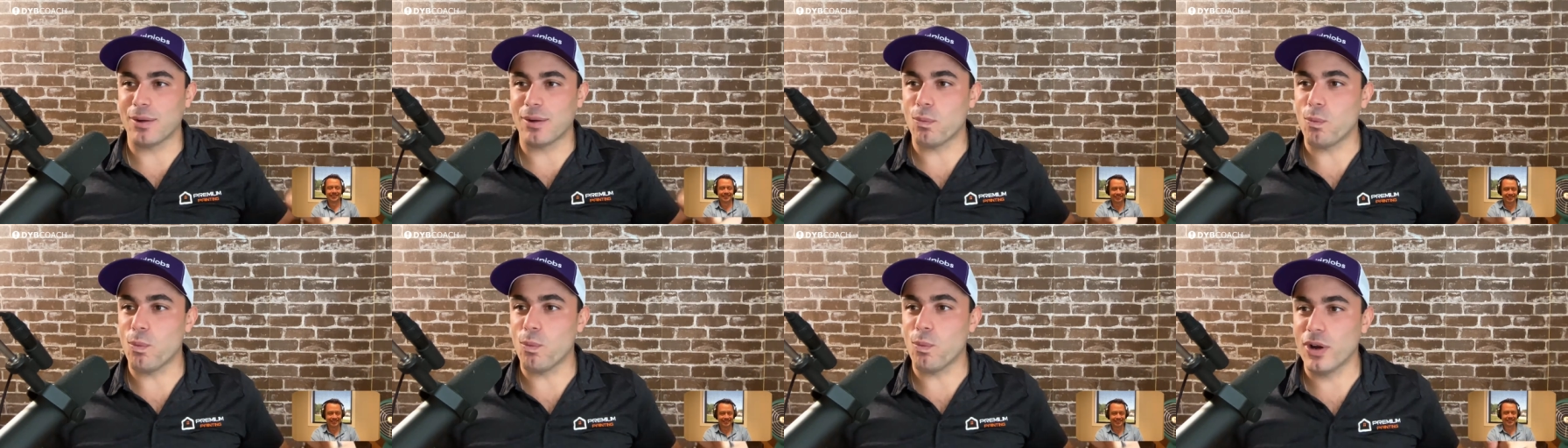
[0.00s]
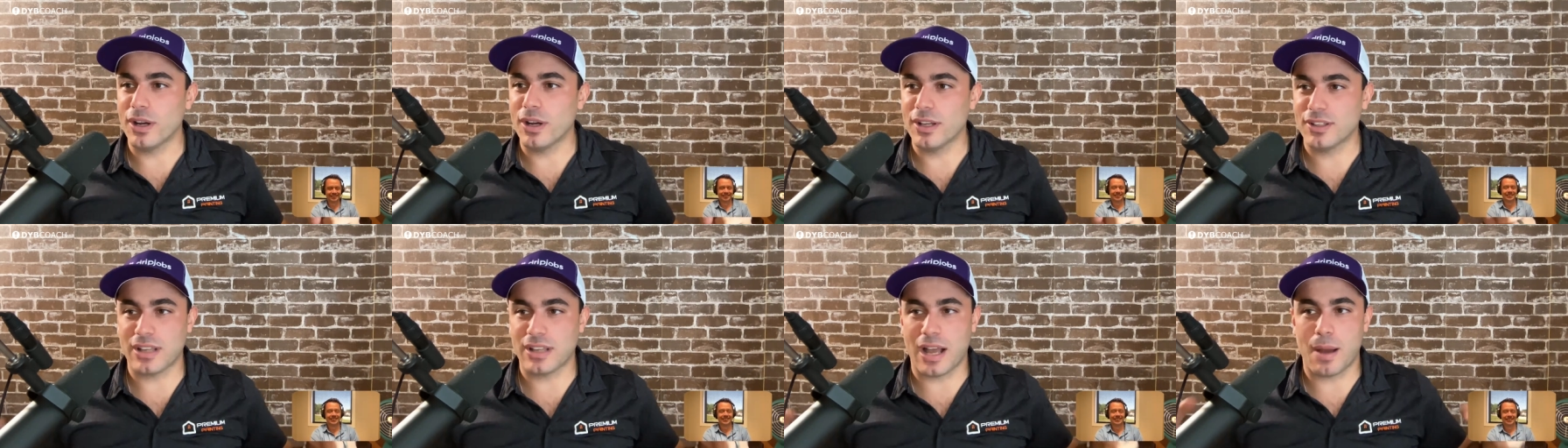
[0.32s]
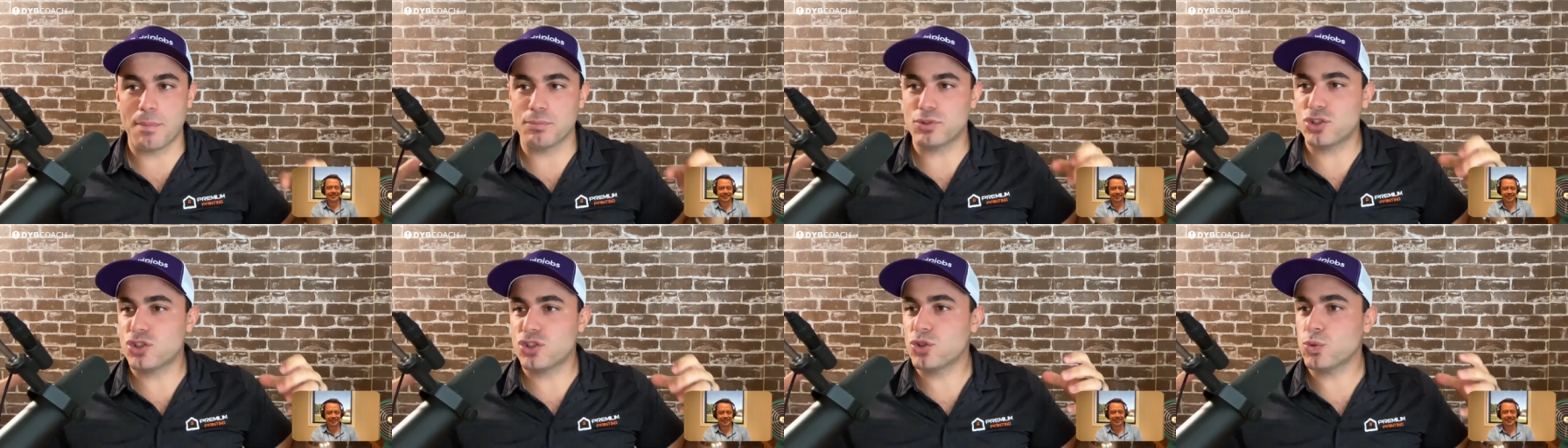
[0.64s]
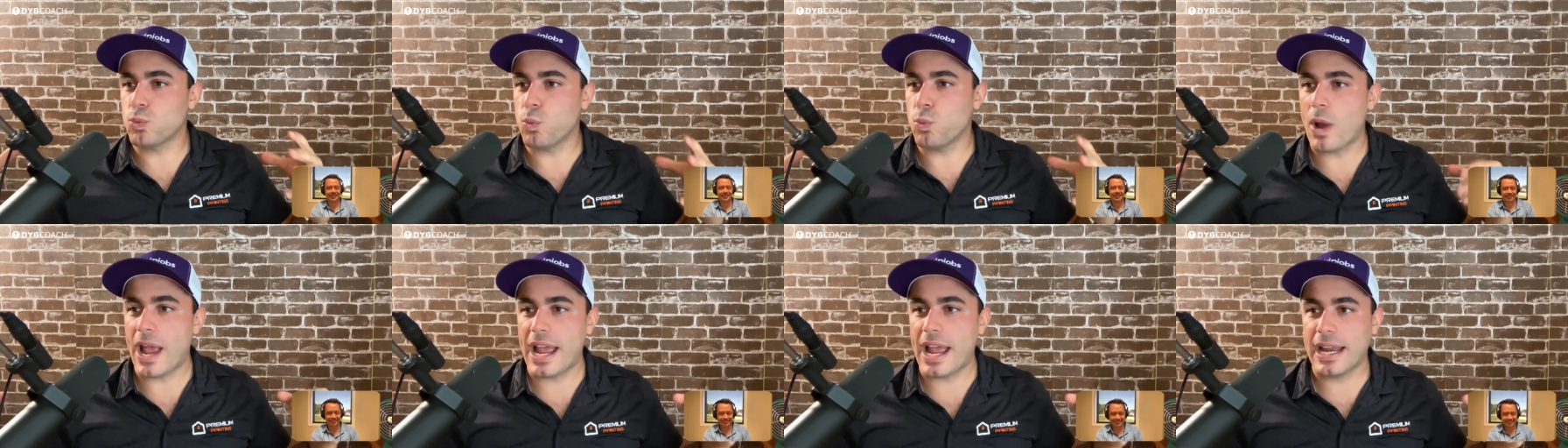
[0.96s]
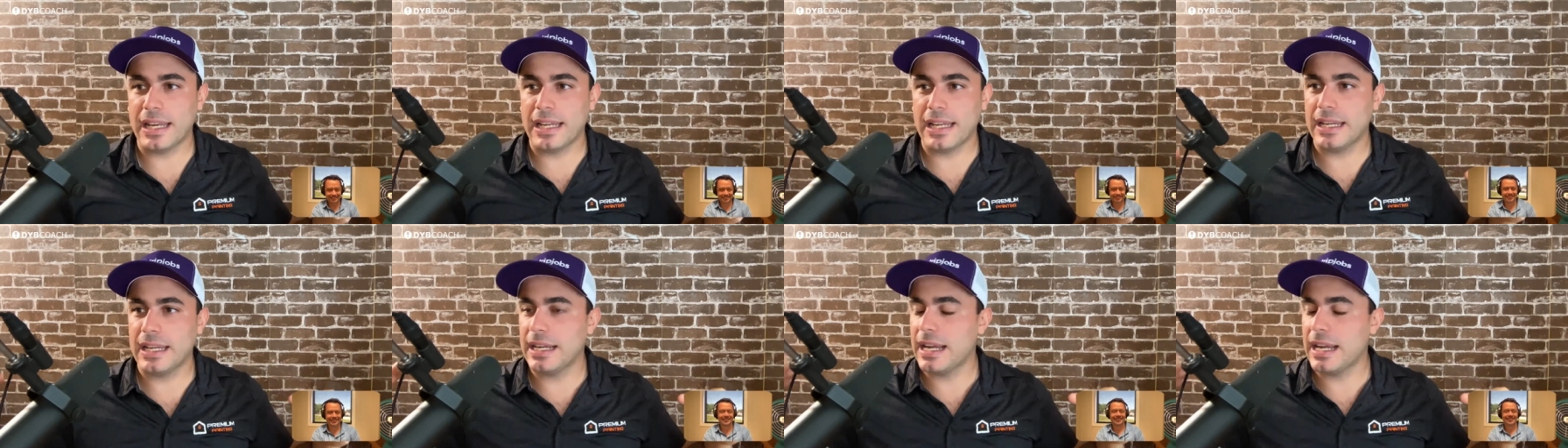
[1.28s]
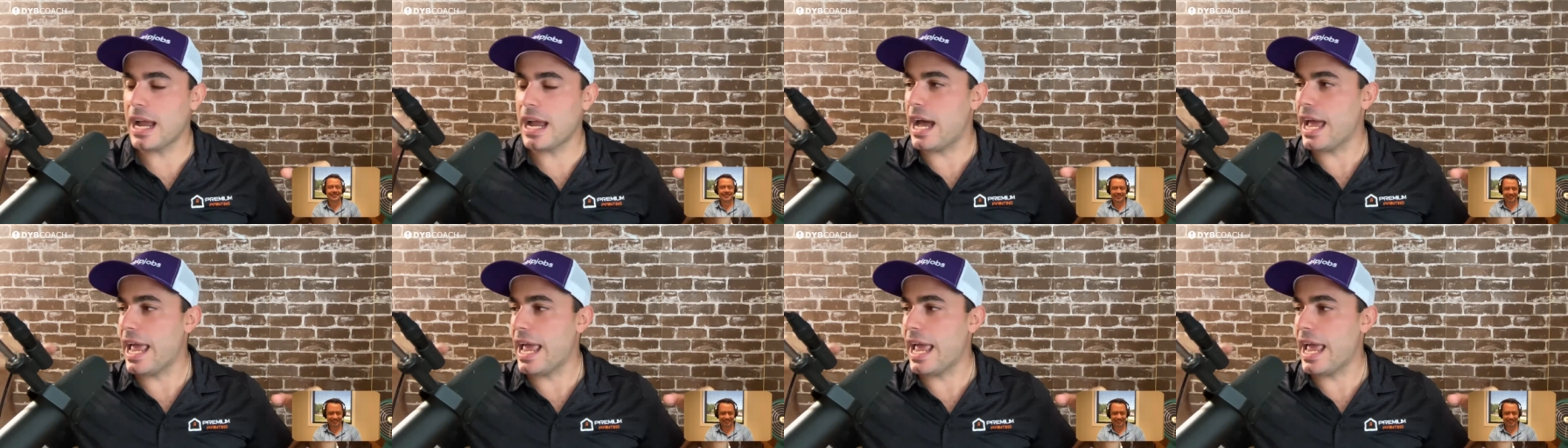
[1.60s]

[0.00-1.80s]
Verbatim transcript: what is, I'm sweating.